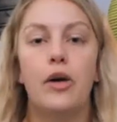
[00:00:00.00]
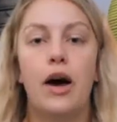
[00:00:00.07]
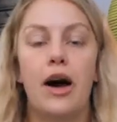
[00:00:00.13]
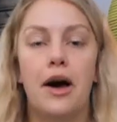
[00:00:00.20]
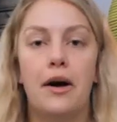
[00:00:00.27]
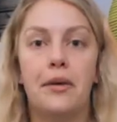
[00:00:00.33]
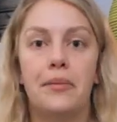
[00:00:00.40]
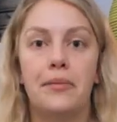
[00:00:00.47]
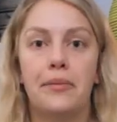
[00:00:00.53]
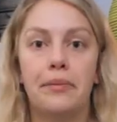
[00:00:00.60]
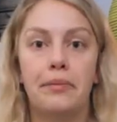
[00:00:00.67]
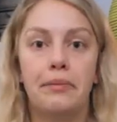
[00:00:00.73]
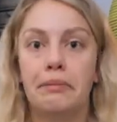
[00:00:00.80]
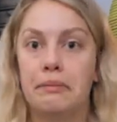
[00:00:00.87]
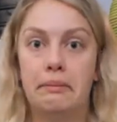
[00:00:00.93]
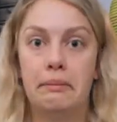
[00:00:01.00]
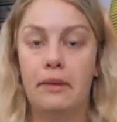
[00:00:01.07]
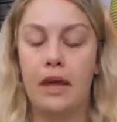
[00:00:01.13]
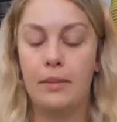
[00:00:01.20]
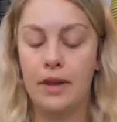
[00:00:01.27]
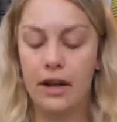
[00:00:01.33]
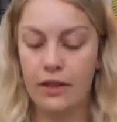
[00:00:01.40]
um,
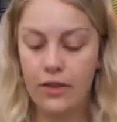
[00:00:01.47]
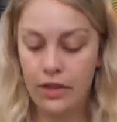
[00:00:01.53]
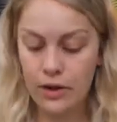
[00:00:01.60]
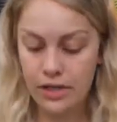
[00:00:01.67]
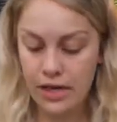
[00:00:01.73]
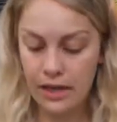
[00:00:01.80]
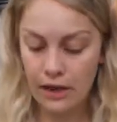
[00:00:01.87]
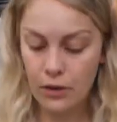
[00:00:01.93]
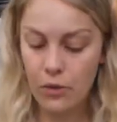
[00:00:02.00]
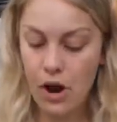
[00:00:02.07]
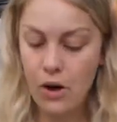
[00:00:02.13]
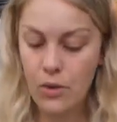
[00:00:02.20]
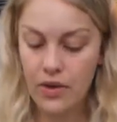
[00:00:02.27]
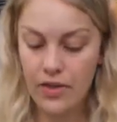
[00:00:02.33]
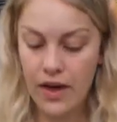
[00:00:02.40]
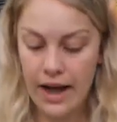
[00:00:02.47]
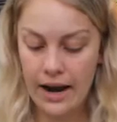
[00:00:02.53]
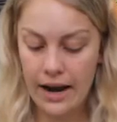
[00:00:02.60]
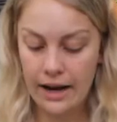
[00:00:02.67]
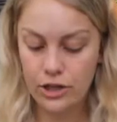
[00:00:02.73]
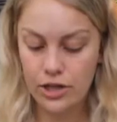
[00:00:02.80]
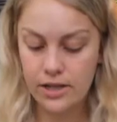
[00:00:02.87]
I mean, not that there's anything wrong with that.
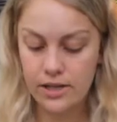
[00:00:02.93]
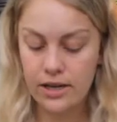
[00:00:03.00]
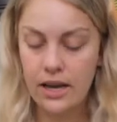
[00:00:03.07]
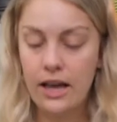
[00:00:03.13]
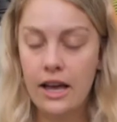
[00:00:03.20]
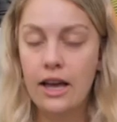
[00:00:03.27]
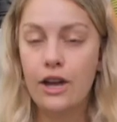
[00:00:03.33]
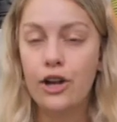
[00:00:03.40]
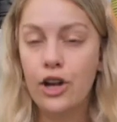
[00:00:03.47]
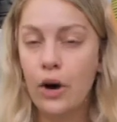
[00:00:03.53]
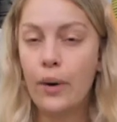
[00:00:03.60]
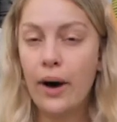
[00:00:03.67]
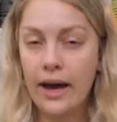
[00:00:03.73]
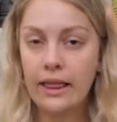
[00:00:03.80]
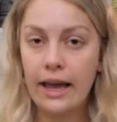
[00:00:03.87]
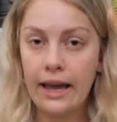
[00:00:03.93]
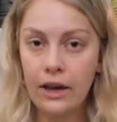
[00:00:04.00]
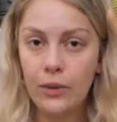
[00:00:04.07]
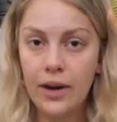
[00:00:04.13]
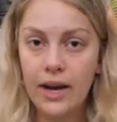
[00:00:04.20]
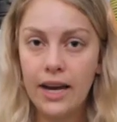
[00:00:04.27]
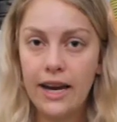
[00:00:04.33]
I just know I
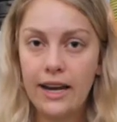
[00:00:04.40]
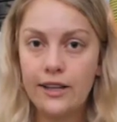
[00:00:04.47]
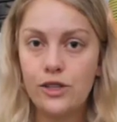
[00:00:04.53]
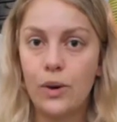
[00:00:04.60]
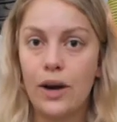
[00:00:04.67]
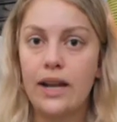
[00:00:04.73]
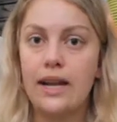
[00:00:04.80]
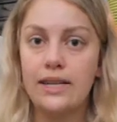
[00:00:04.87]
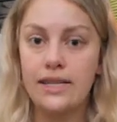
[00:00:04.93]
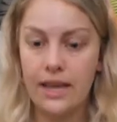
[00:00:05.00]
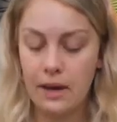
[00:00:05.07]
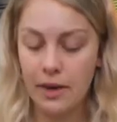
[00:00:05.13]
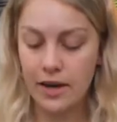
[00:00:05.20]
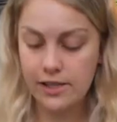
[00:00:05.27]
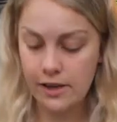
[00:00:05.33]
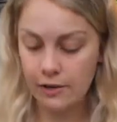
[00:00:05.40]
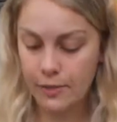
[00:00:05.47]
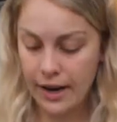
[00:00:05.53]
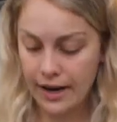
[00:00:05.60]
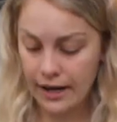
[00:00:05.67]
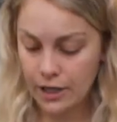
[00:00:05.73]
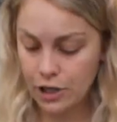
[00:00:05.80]
like reading, so I need to get myself
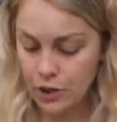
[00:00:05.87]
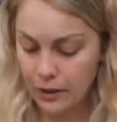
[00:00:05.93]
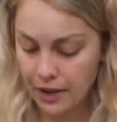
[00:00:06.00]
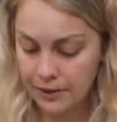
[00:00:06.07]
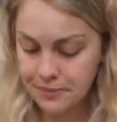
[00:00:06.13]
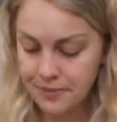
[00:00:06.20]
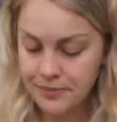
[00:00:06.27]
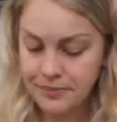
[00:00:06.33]
back into it.